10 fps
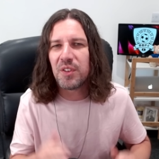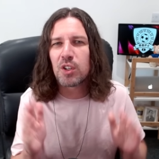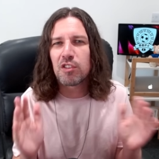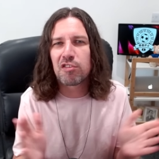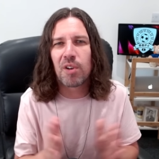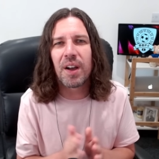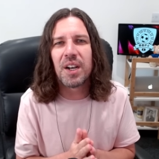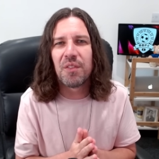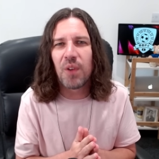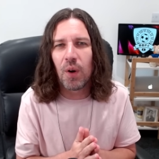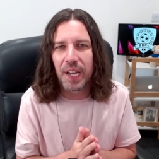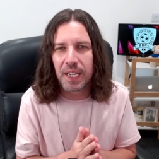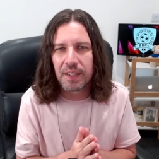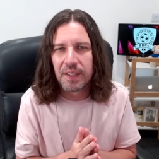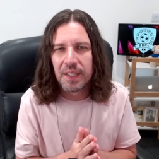can try and
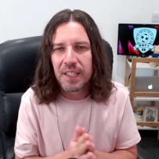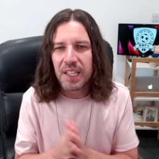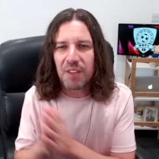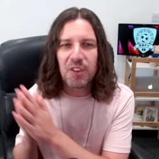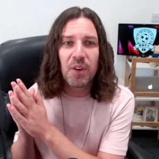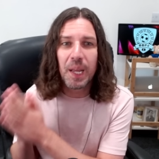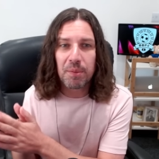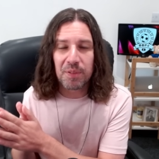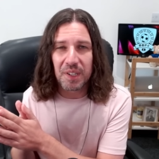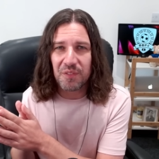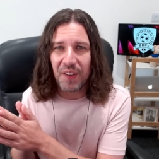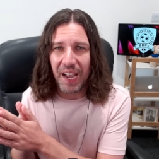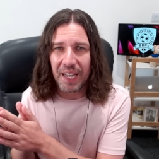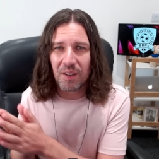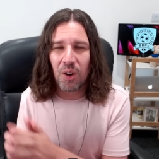avoid, if you're an Ipswich
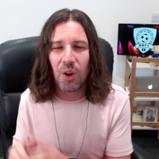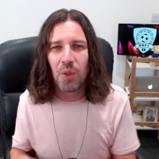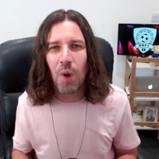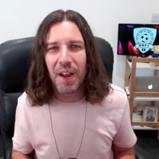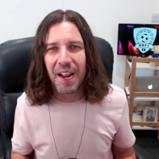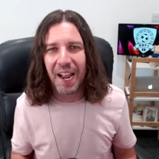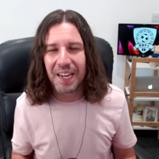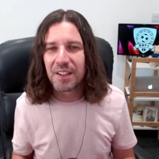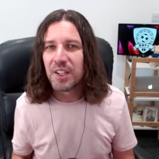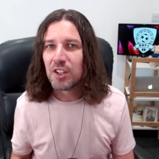fan, on the one hand,